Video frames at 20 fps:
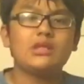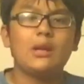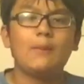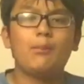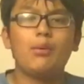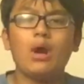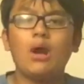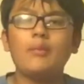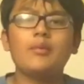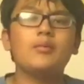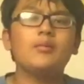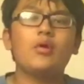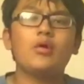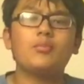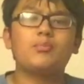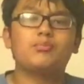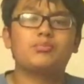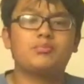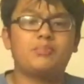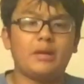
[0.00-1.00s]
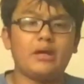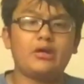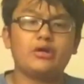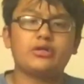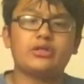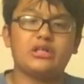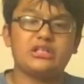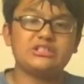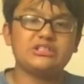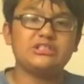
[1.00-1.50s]
probably more better
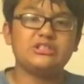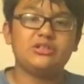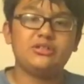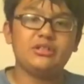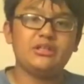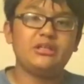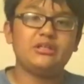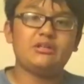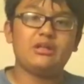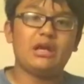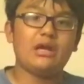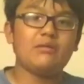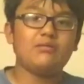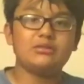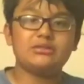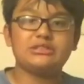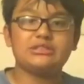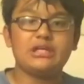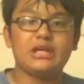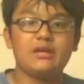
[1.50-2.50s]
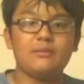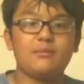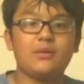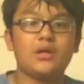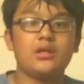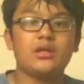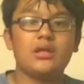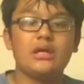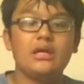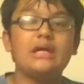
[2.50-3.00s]
guns than it, I would say,
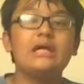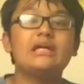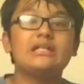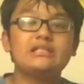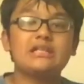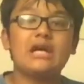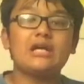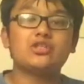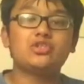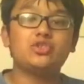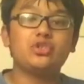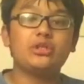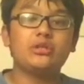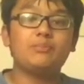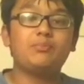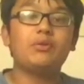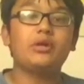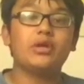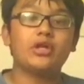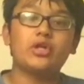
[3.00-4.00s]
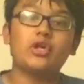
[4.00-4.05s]
but it's actually pretty